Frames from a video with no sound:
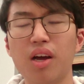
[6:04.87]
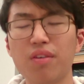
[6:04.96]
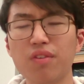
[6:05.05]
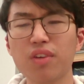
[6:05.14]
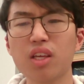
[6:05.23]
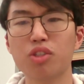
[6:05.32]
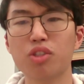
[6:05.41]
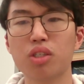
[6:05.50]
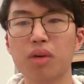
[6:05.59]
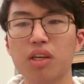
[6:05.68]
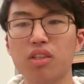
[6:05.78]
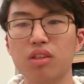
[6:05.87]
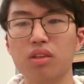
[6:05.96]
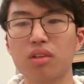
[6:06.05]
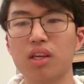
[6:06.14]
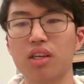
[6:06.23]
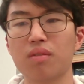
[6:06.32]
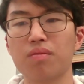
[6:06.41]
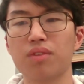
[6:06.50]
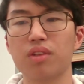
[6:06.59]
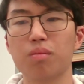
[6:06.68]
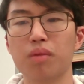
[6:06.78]
I feel like just like
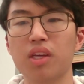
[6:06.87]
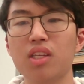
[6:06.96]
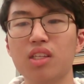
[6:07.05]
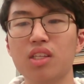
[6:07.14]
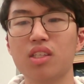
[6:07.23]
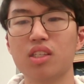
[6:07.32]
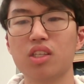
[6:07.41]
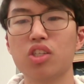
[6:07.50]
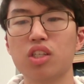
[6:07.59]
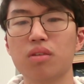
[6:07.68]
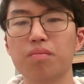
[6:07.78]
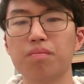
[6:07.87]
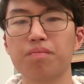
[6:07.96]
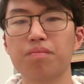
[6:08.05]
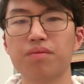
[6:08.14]
making this decision,